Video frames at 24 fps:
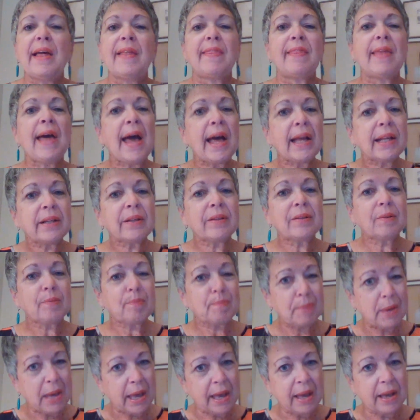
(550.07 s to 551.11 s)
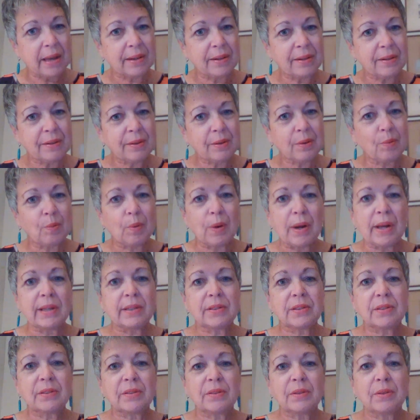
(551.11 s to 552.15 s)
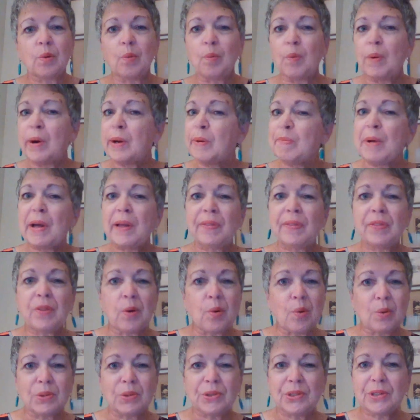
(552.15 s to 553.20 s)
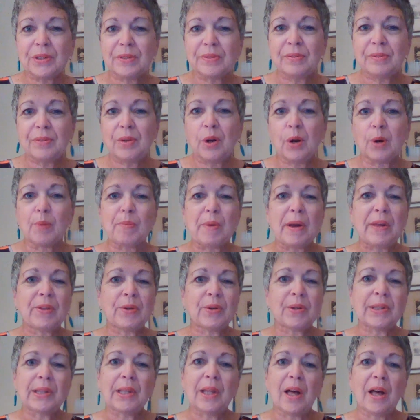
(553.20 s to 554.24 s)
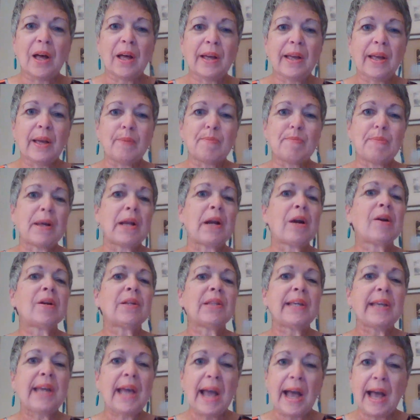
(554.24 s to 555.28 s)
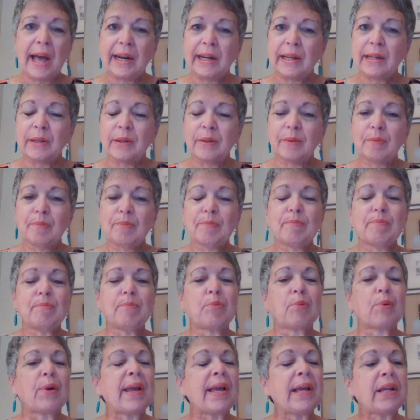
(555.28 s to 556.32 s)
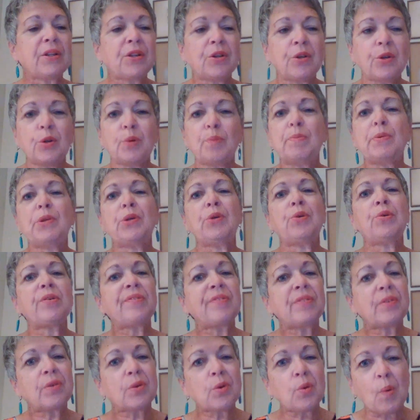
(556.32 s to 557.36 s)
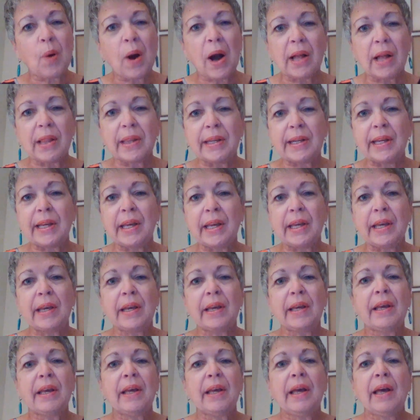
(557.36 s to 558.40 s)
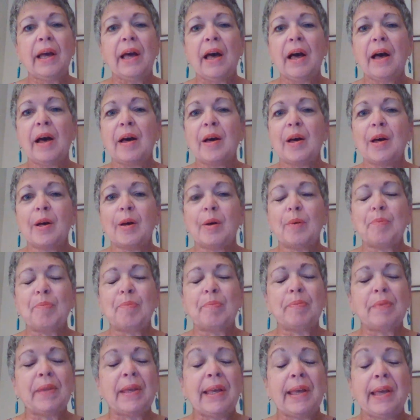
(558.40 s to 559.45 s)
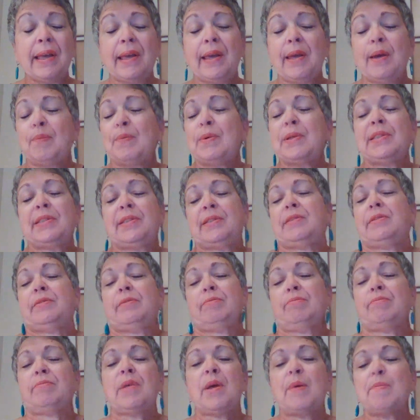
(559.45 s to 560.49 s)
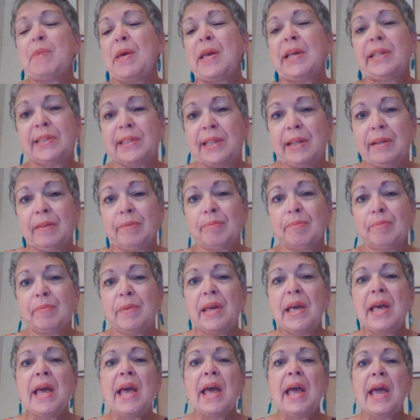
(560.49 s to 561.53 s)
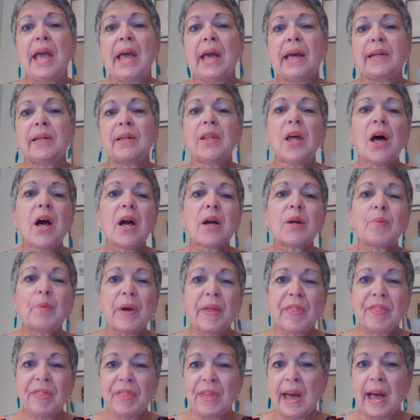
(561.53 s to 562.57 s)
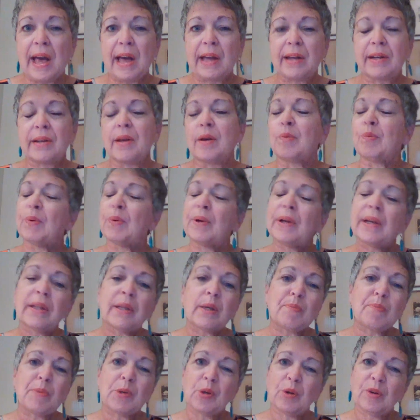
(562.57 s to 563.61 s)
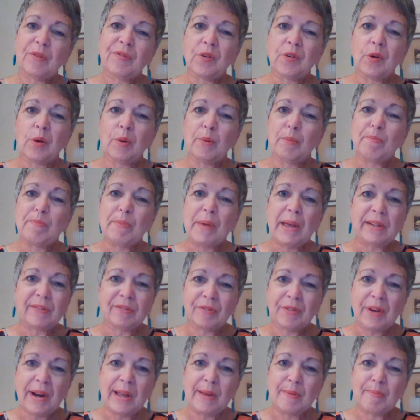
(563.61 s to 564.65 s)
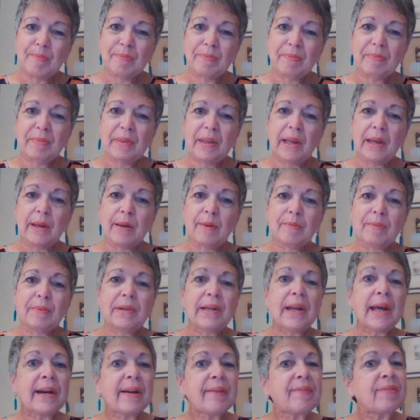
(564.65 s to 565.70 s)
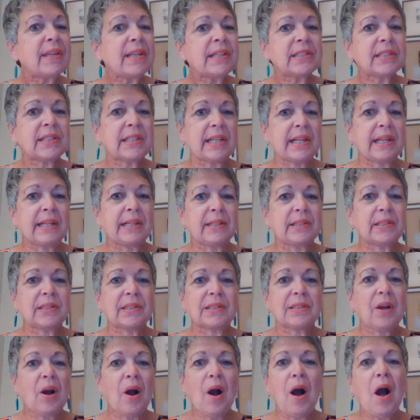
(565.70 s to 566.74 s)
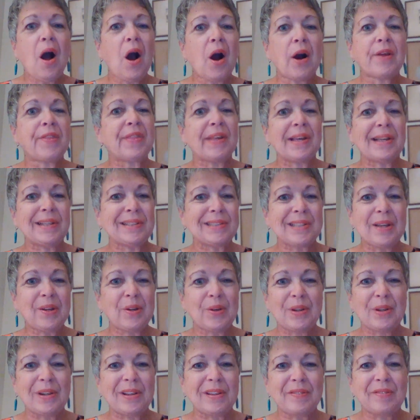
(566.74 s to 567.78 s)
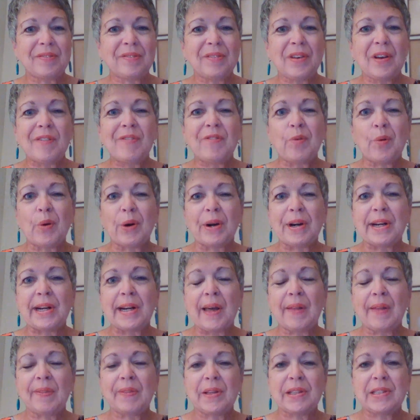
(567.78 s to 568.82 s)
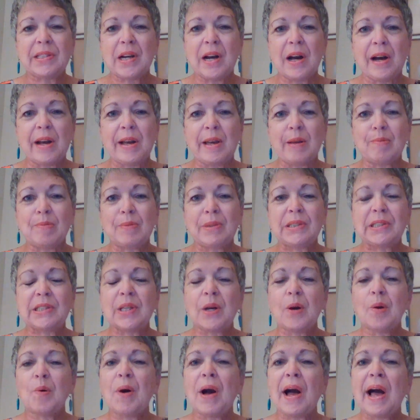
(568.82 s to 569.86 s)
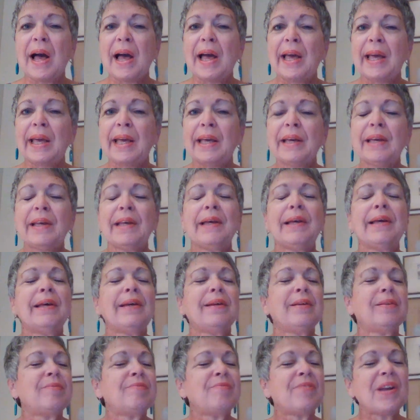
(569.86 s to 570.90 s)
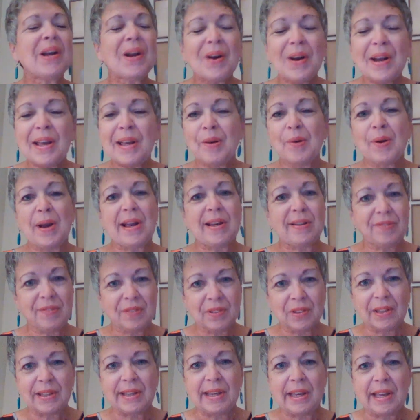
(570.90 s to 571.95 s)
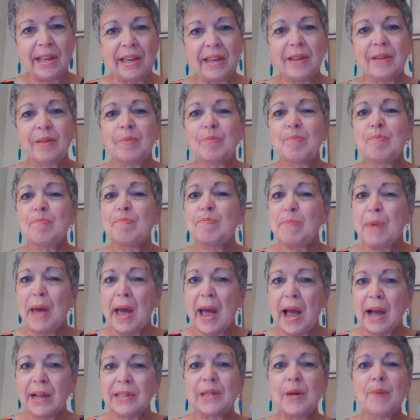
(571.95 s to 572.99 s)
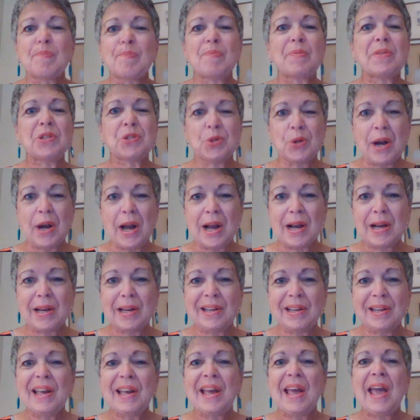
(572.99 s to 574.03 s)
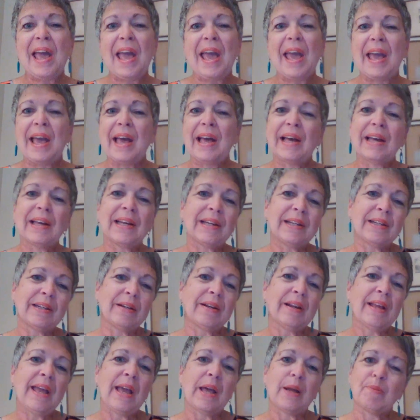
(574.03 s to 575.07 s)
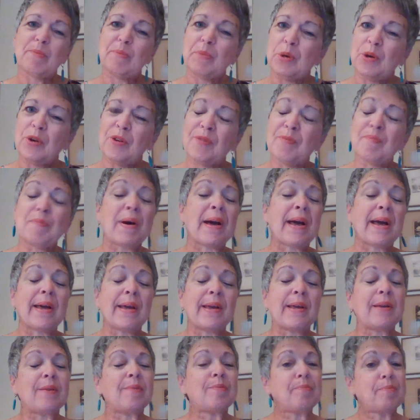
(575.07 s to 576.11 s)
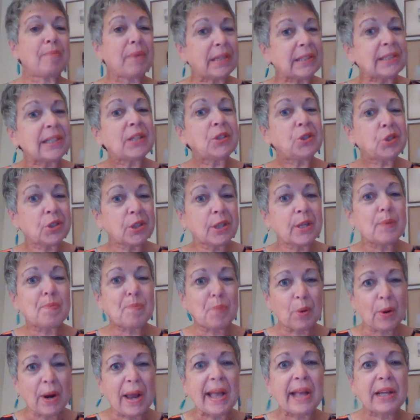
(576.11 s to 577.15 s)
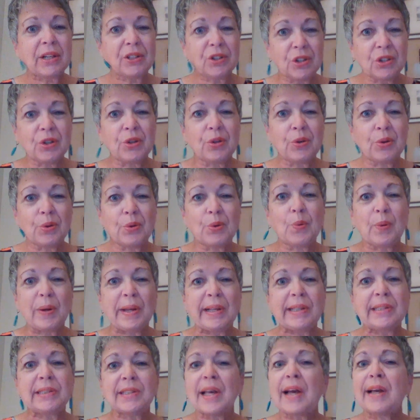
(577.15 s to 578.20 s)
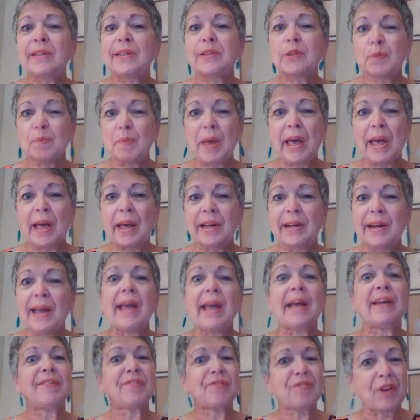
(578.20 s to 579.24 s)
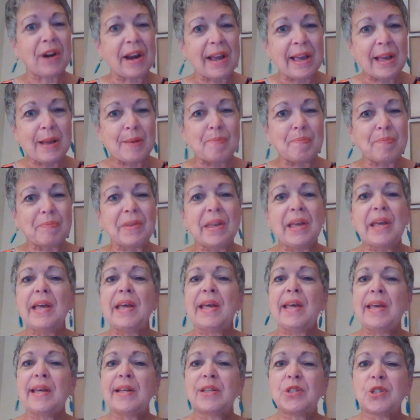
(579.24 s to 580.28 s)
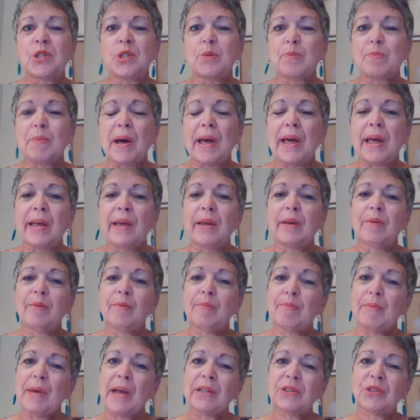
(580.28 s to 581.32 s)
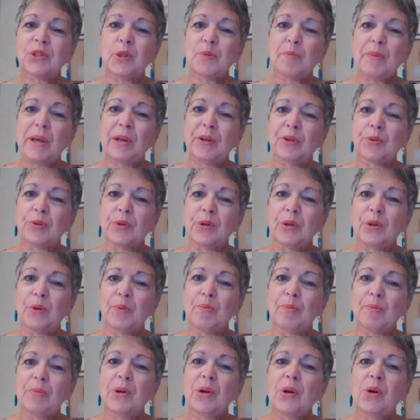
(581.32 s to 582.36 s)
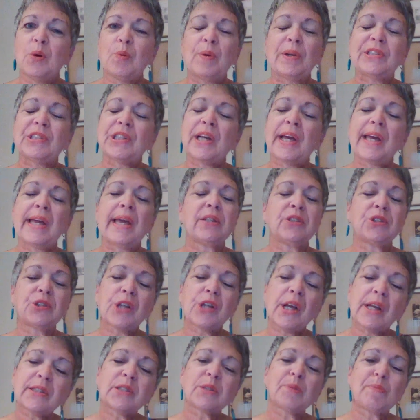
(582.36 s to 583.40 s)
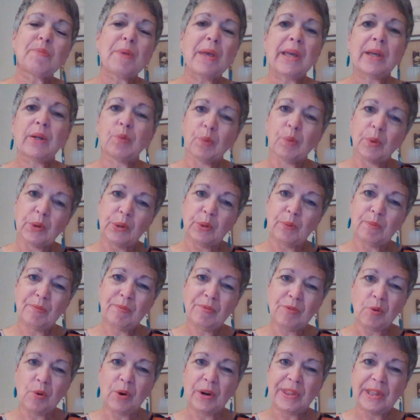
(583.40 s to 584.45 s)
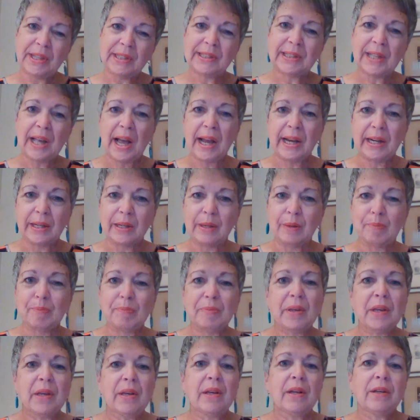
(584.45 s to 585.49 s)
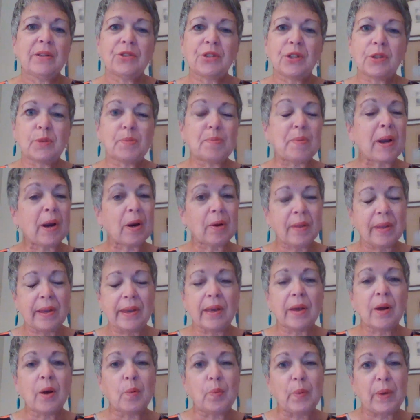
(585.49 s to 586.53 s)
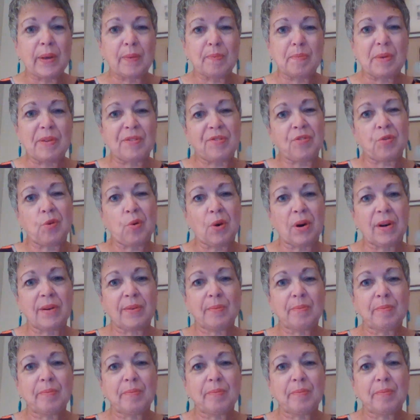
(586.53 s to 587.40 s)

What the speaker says: That bed was 1 month old. Her mother-in-law had barely had it, brand new, beautiful quality. It was amazing. And along with that, a really beautiful bed frame. None of these things are things I could have afforded at the time. So I very gratefully packed up the truck and moved my essentially brand new queen-size bed and frame into my master bedroom, which I had just made room for this item just barely a week before.